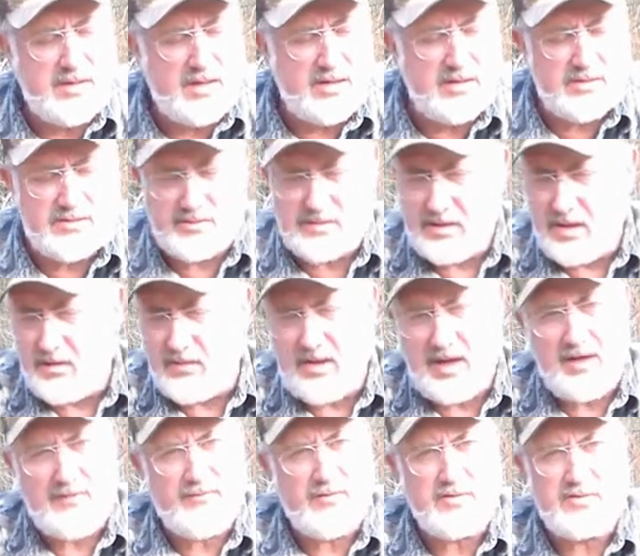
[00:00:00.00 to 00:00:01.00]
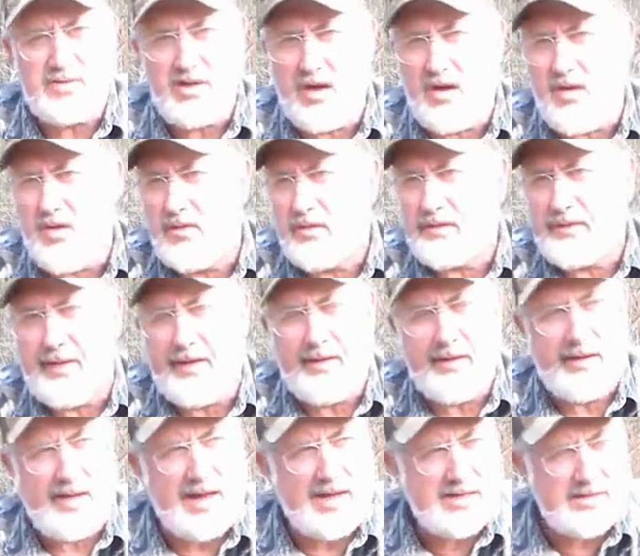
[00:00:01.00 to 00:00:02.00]
There's no need for chalk.
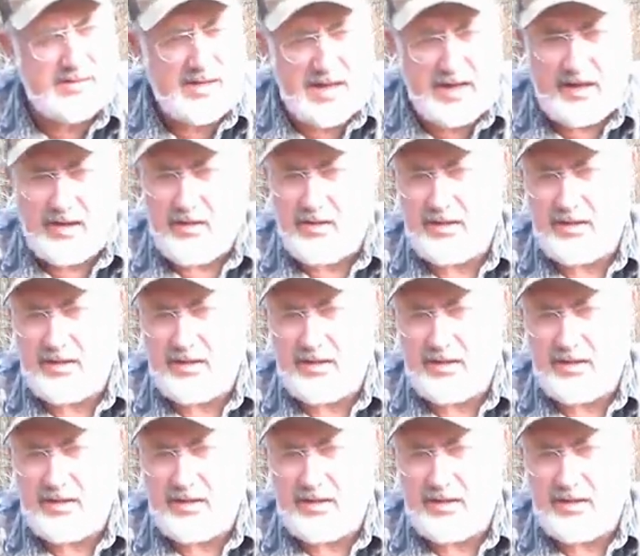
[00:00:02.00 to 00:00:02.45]
Like I say,